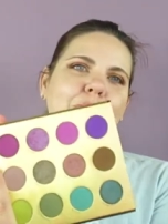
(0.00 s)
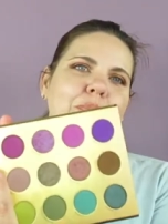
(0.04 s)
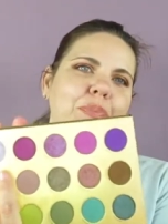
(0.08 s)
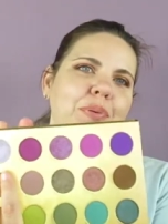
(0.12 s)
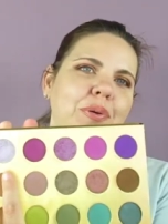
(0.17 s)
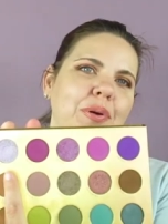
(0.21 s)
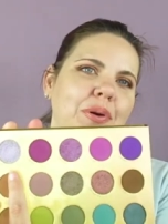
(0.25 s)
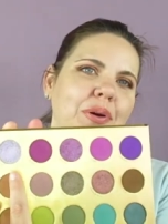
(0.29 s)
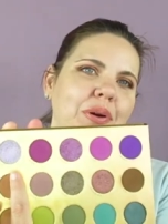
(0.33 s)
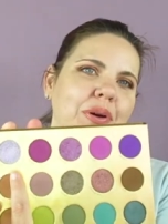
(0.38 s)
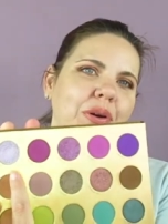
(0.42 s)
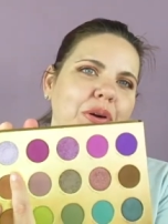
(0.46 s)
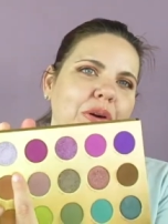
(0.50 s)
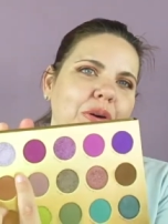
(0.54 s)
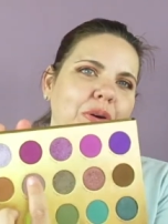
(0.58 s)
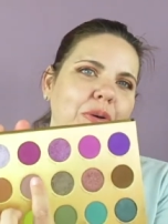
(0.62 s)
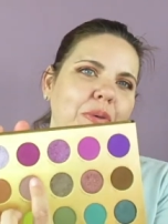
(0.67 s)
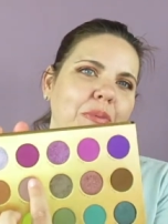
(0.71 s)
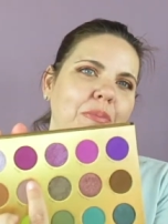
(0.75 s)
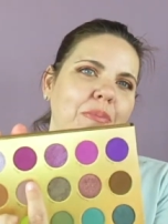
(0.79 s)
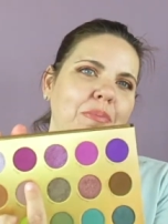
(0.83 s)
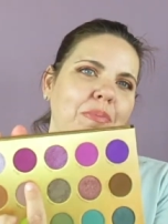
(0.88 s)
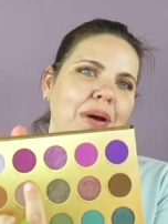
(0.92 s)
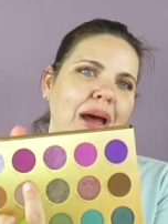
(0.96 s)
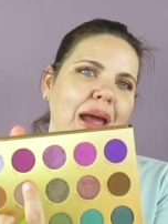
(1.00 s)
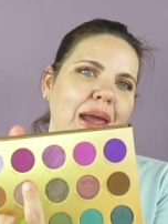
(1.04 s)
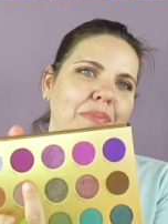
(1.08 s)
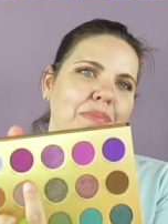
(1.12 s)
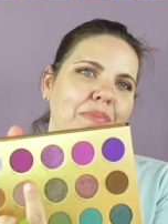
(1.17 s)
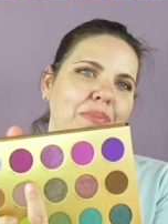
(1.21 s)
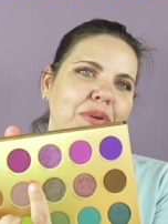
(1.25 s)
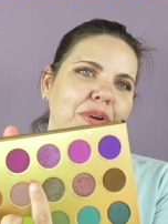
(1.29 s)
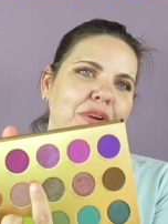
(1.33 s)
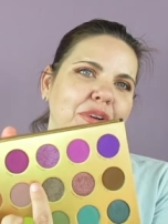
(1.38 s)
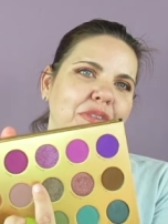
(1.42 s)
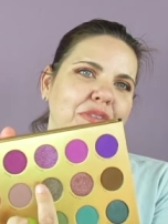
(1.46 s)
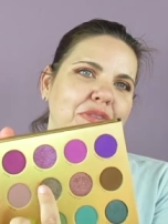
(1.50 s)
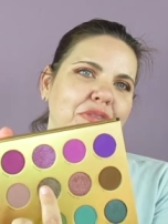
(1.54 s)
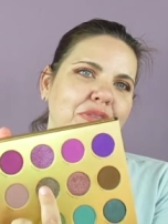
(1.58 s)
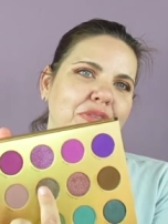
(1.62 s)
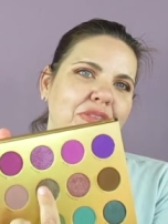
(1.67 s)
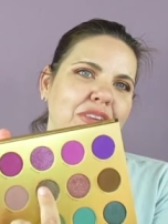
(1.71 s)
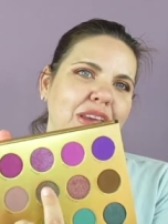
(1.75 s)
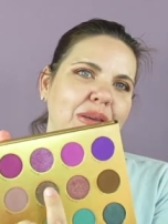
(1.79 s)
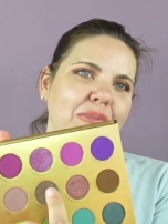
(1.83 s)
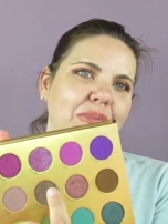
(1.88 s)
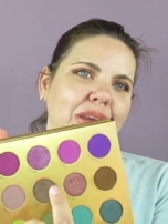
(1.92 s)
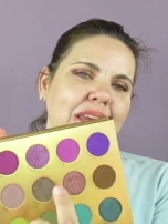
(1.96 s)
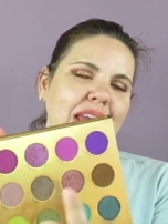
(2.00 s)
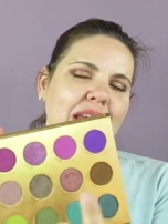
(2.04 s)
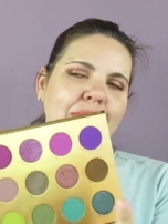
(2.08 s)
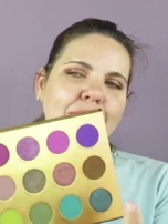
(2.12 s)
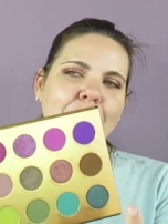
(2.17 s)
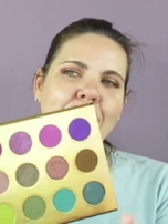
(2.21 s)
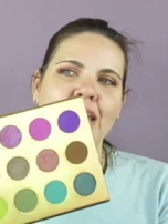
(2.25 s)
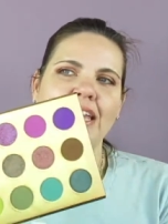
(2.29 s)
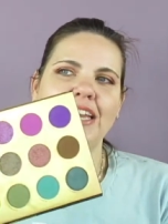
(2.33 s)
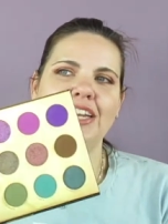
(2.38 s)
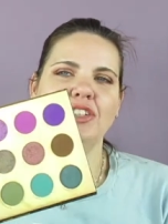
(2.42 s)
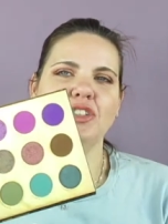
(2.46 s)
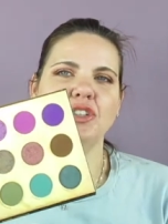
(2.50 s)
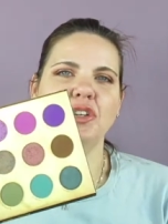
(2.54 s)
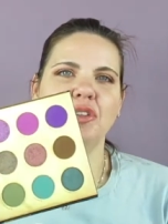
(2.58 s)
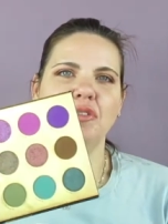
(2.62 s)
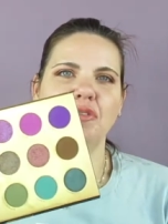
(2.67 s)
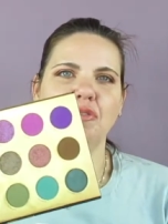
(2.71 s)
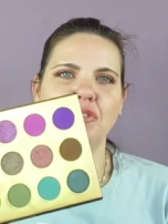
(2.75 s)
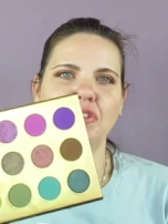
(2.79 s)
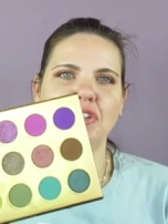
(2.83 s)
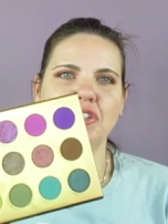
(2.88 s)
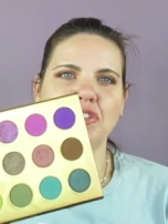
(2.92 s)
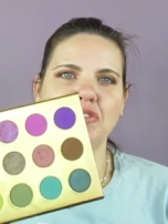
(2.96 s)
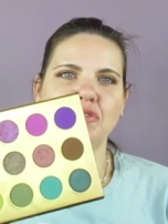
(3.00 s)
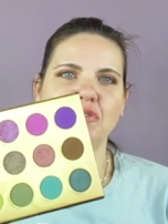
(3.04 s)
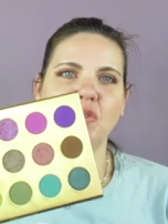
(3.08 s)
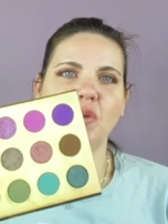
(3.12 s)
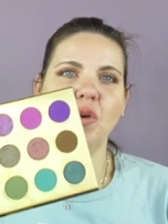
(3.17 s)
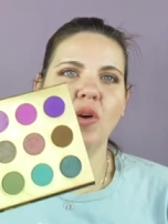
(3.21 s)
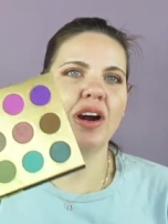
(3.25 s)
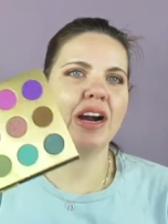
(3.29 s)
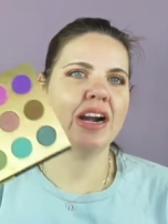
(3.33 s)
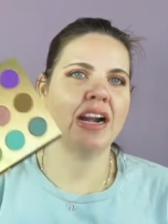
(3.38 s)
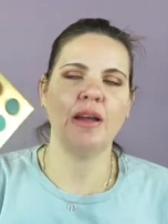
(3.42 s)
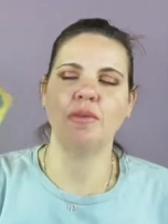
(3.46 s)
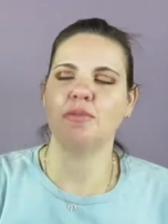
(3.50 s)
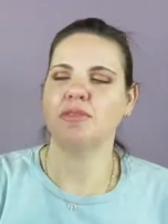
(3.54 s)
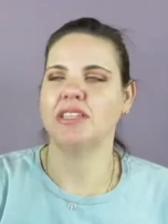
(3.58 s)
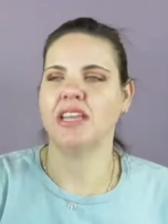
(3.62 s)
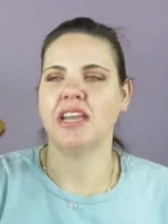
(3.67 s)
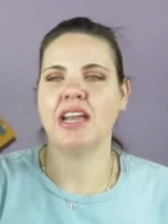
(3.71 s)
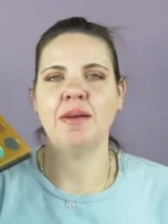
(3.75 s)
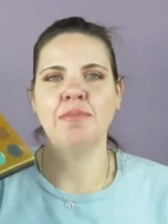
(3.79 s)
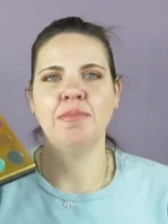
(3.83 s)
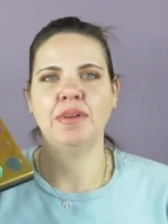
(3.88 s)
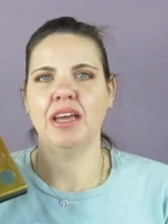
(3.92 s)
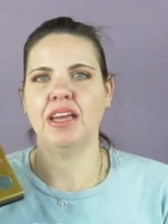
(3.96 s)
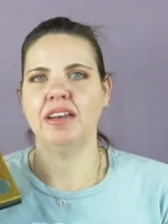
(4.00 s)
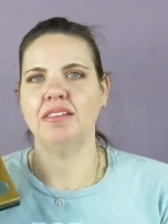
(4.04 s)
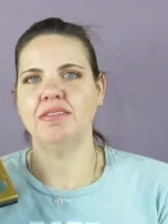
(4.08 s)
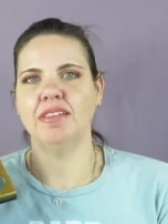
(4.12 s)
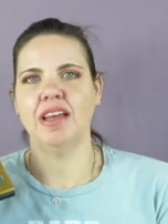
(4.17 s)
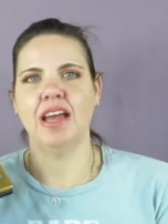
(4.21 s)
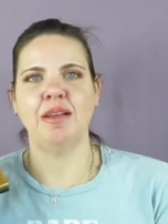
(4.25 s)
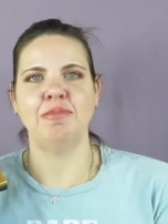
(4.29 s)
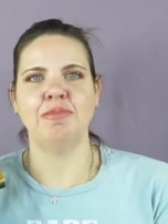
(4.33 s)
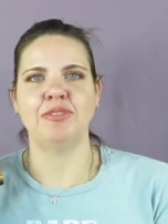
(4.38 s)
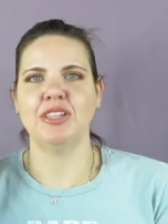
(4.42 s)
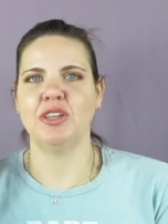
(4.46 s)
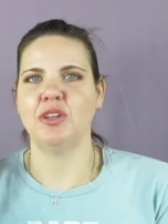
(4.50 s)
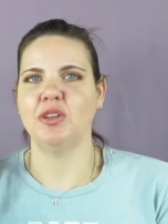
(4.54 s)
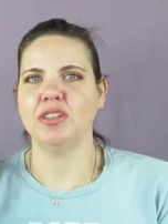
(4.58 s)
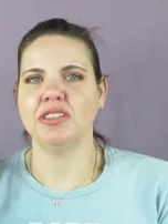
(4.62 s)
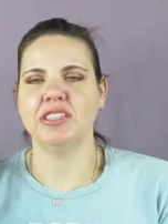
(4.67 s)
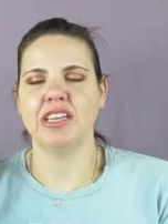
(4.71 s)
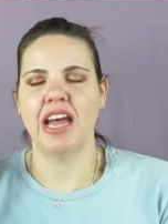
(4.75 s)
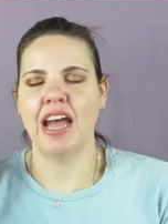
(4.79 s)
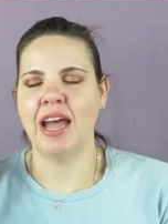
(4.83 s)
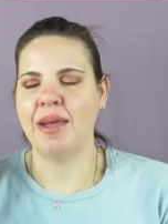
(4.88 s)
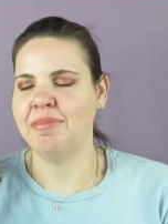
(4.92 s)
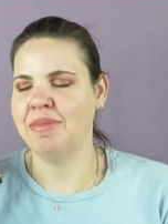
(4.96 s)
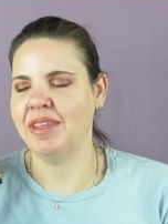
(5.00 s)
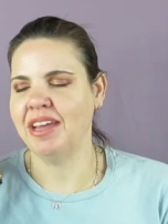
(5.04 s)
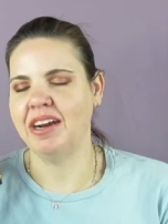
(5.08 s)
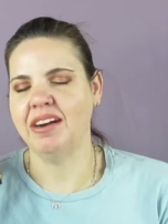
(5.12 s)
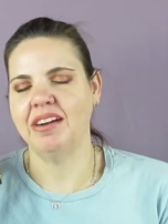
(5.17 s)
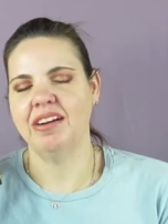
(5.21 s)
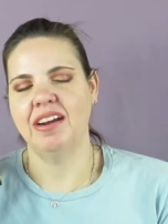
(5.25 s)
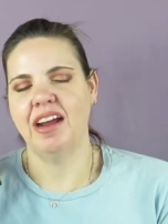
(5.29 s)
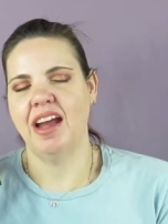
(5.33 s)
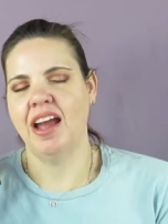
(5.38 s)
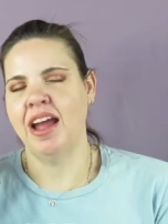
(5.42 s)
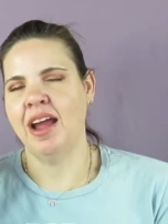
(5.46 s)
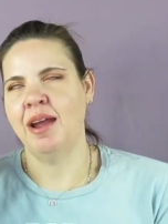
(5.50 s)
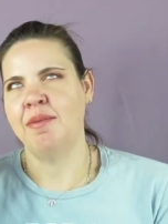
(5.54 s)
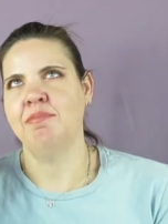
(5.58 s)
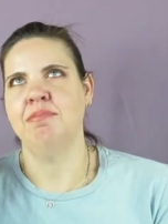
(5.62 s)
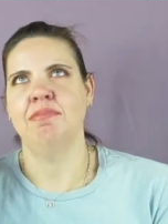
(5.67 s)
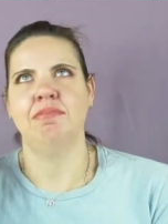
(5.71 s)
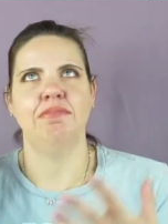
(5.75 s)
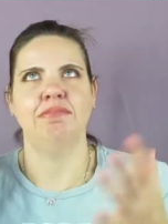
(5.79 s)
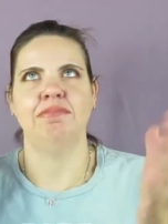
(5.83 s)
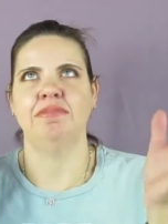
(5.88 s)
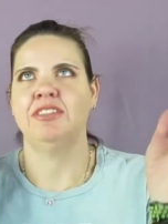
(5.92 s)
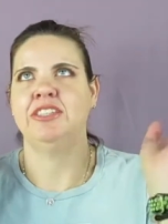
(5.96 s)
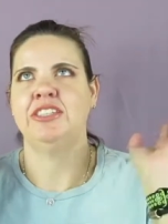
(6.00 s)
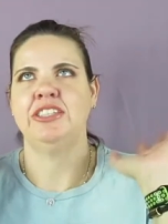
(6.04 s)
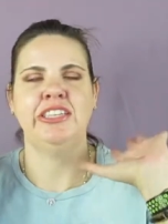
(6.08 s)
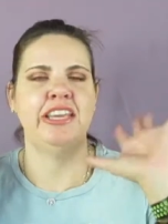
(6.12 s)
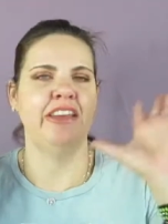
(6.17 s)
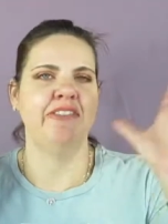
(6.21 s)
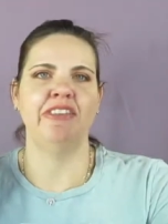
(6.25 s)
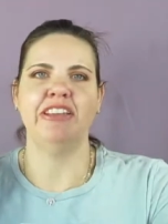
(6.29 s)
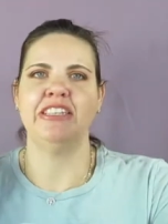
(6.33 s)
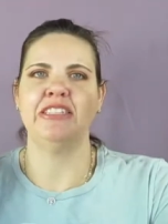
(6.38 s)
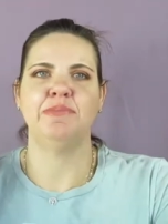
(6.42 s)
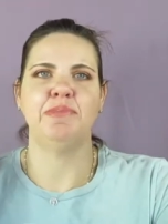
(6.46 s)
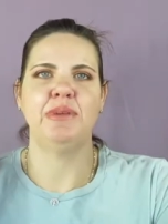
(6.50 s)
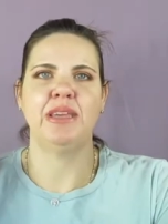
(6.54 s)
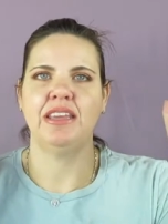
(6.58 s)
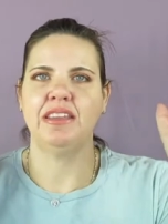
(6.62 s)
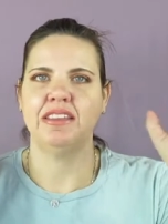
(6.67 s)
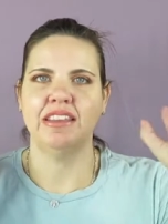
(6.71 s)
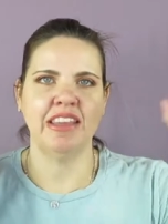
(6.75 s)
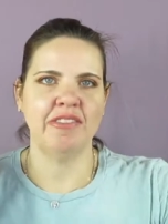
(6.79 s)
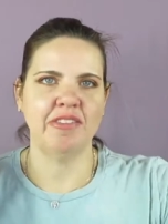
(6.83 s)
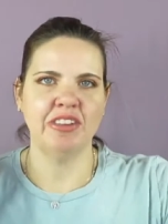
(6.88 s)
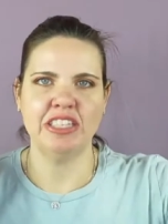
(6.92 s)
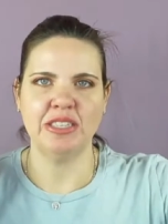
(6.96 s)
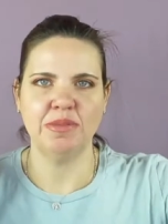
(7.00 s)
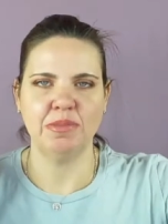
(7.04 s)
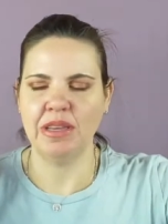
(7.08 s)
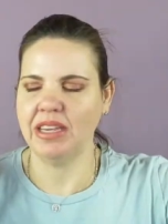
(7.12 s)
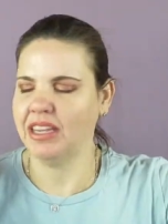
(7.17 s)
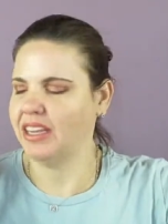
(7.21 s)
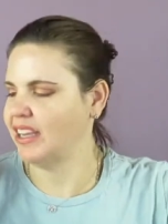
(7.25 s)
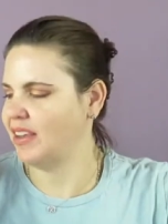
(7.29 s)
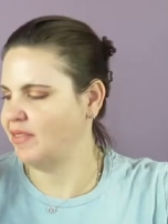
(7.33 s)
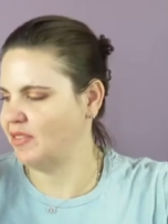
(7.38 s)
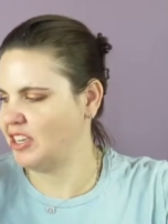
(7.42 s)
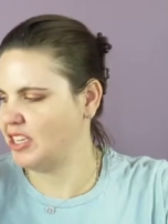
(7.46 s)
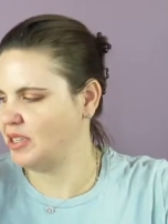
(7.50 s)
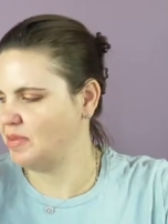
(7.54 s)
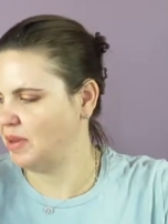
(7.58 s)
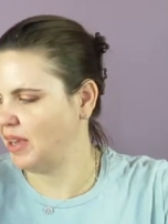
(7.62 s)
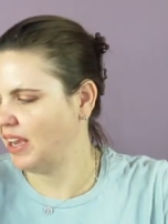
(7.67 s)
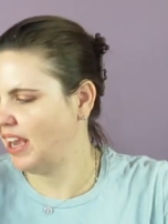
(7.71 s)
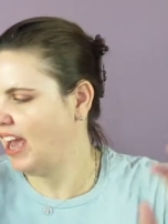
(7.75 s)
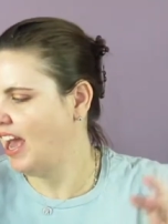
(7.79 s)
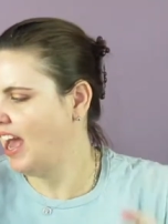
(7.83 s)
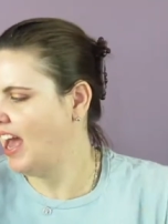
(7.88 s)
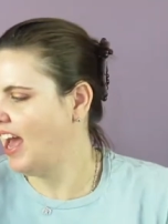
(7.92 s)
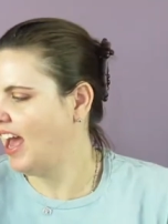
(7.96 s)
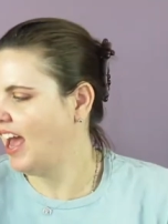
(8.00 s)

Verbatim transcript: Prue, Piper, Phoebe, and Paige are the first four, and I was like, I'm done. I'm sold. I'm there. I'm, give it to me. Give it to me. Give it to me.